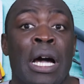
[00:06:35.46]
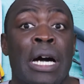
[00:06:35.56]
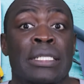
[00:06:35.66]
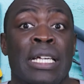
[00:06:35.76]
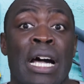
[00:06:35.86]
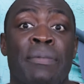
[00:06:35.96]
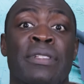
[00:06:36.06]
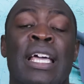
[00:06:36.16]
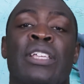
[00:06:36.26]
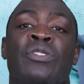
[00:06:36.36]
On top
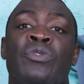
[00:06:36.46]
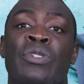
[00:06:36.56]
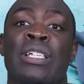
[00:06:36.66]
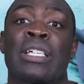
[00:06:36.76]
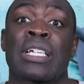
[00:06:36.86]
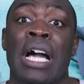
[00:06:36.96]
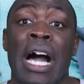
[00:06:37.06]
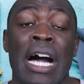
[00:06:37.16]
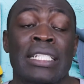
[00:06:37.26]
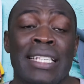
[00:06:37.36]
of that, you could
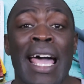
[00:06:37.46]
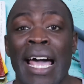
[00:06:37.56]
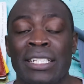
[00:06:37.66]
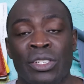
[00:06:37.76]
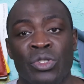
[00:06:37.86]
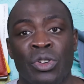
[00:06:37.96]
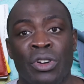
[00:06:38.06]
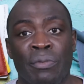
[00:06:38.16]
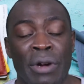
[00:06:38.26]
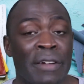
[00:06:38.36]
contact
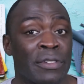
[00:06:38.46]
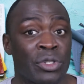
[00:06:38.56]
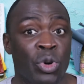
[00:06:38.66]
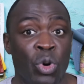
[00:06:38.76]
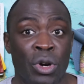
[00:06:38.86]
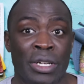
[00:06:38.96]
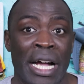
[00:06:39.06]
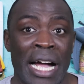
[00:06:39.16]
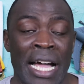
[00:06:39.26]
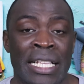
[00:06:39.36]
your private tour
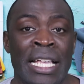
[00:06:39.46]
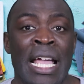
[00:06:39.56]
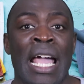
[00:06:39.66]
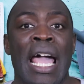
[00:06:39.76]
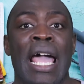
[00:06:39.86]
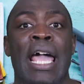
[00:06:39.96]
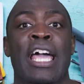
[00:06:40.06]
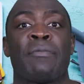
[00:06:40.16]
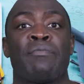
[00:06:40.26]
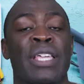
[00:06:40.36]
guide
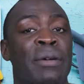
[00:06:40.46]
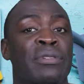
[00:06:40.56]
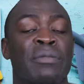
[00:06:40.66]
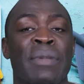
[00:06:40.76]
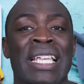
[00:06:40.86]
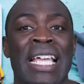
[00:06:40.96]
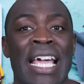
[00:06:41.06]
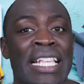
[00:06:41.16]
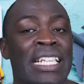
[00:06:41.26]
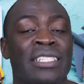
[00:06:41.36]
and be able to make
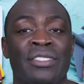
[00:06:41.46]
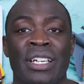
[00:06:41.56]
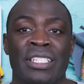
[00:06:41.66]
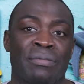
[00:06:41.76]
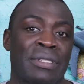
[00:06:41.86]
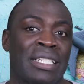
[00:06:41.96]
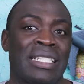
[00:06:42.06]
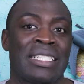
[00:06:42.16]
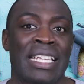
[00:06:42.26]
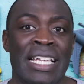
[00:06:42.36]
any adjustments
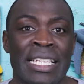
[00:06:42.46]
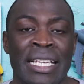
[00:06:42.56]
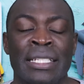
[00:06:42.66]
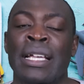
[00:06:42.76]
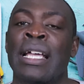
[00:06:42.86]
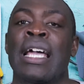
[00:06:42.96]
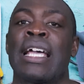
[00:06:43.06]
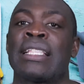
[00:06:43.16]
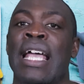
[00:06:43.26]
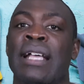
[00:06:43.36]
needed,
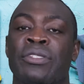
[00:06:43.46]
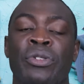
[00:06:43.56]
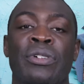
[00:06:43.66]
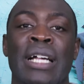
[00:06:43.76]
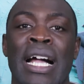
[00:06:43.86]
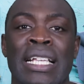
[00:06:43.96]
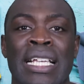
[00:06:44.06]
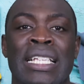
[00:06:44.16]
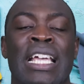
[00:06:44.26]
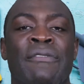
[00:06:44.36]
and that tour guide
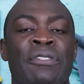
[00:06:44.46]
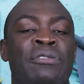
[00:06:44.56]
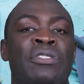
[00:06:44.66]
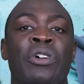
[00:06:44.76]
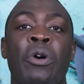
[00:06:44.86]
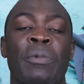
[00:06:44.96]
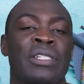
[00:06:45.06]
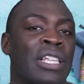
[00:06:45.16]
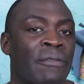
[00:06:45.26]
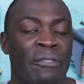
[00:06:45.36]
can give you so
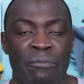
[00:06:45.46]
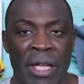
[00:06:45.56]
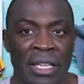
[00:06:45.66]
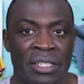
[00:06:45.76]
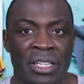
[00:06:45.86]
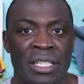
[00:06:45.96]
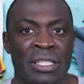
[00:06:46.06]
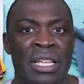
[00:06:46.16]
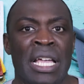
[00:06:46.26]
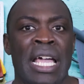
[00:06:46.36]
much information
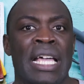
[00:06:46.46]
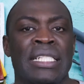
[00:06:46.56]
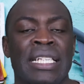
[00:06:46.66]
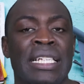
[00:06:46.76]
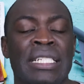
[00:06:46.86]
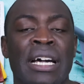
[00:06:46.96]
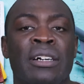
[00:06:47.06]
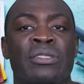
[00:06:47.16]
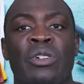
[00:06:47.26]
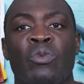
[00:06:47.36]
and
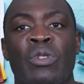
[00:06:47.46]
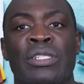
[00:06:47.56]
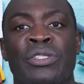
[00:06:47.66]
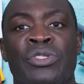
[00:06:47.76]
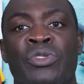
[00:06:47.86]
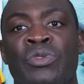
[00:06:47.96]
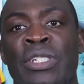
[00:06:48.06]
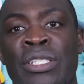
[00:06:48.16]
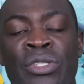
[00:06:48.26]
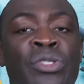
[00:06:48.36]
details of what you
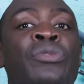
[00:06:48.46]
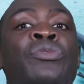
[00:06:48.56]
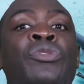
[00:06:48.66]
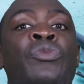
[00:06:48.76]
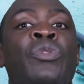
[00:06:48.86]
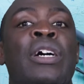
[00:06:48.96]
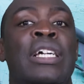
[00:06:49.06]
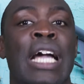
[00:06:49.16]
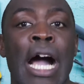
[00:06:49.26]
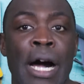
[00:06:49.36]
need to do to
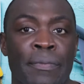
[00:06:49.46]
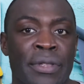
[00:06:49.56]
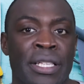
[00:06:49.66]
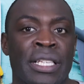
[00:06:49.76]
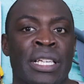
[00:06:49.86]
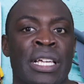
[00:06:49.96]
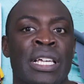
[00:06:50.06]
accompany